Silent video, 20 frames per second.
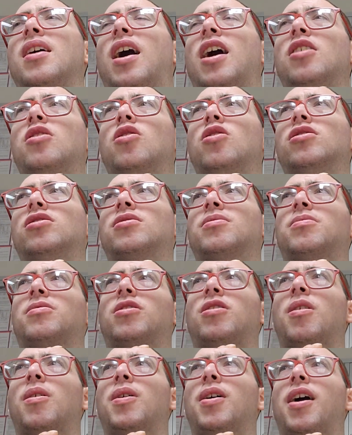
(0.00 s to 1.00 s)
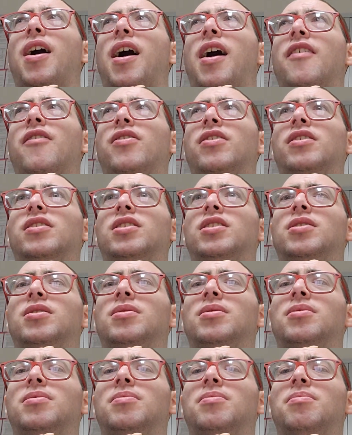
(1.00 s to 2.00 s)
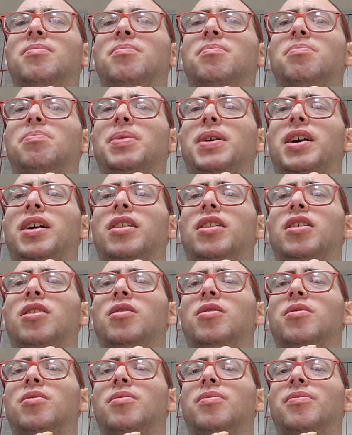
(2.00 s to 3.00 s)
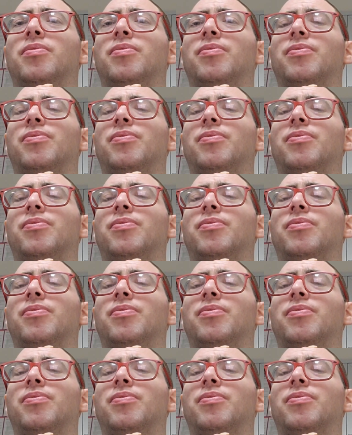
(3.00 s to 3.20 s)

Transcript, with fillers: I know it's gonna have a, be a little